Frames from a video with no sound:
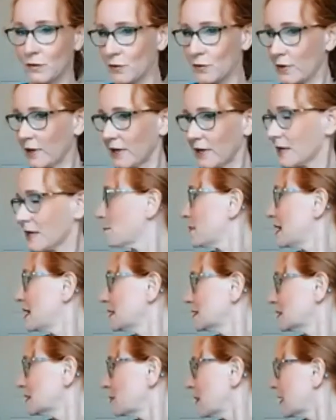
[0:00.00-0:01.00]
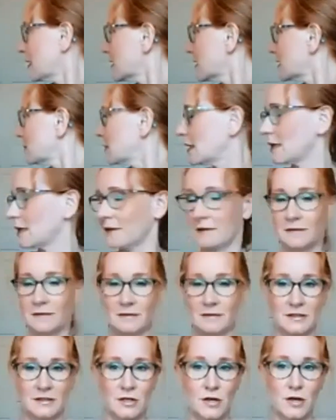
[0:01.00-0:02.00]
Oh, I got a mess behind me.
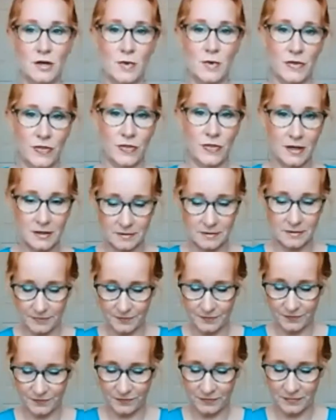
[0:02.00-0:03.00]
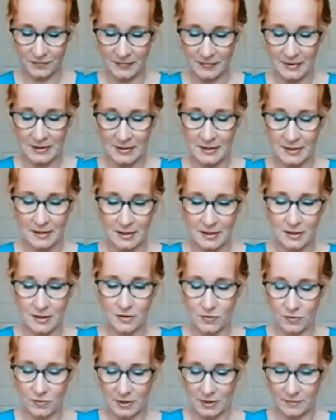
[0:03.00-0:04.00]
Sorry about that. All
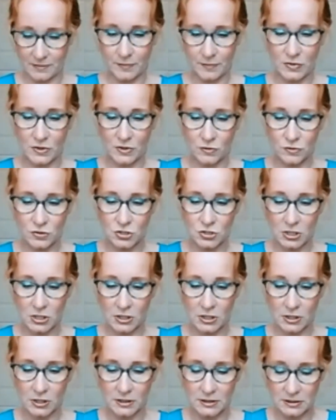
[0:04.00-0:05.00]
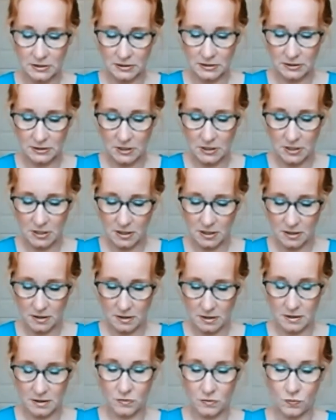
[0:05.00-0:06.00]
right, I'm gonna go check and see
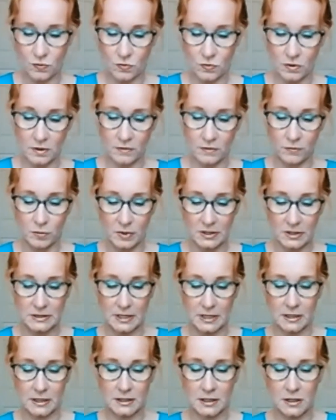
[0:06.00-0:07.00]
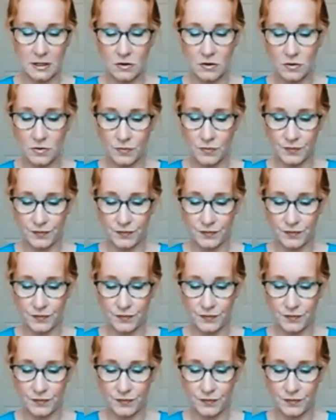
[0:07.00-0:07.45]
where everybody's at here.